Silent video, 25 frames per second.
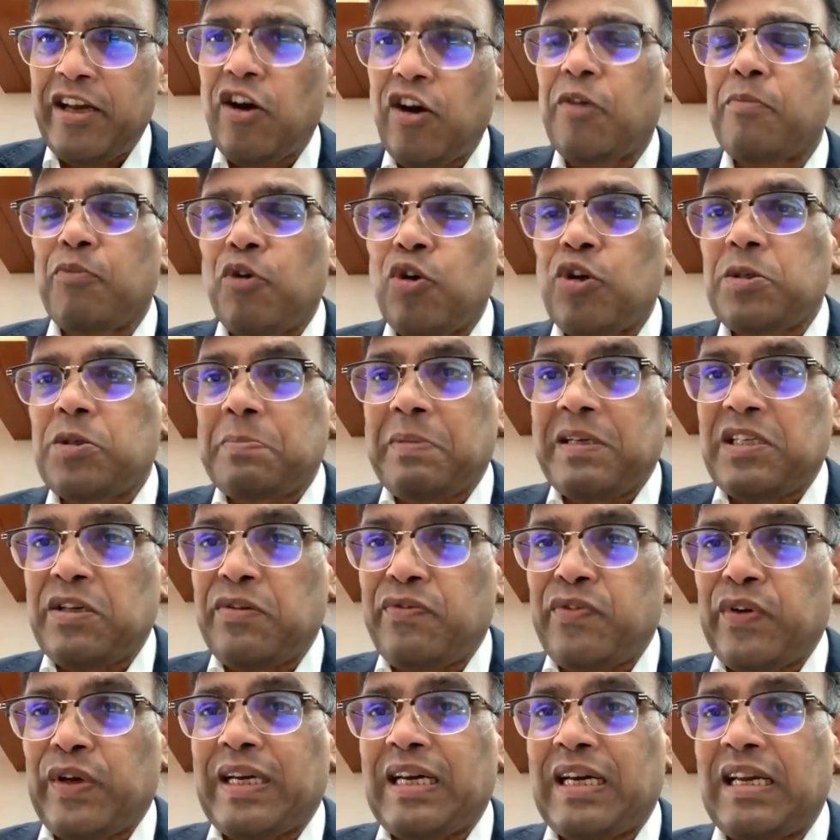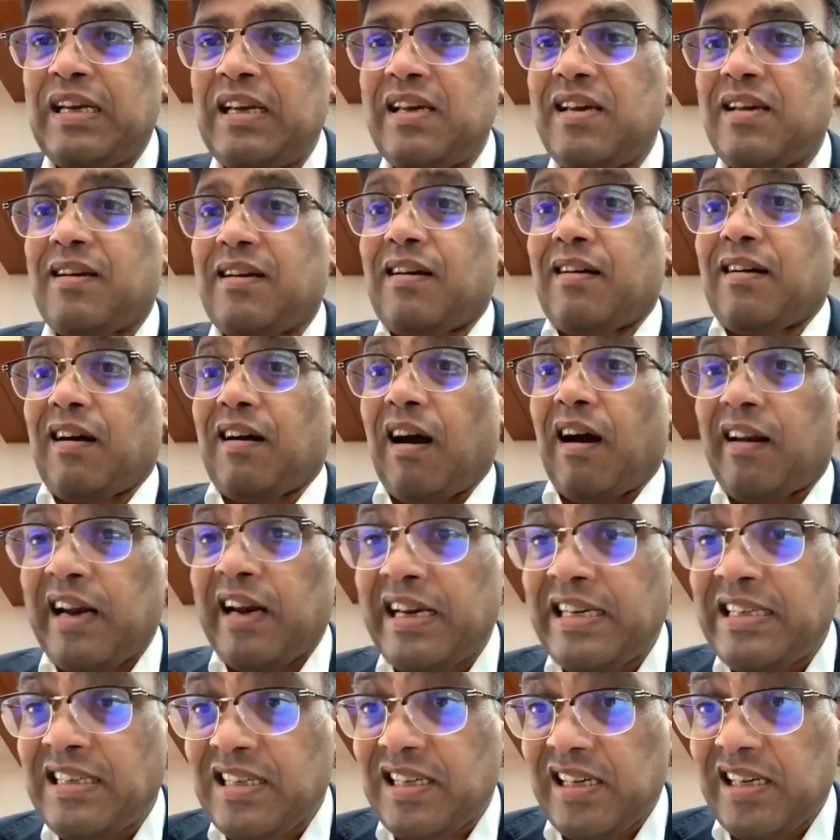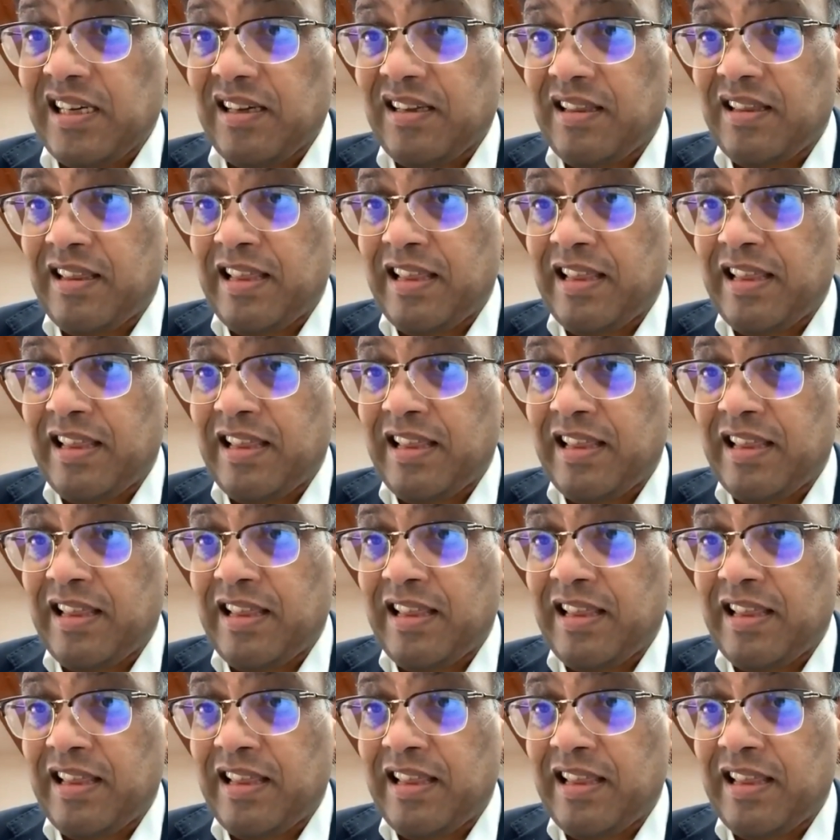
or more specifically currency.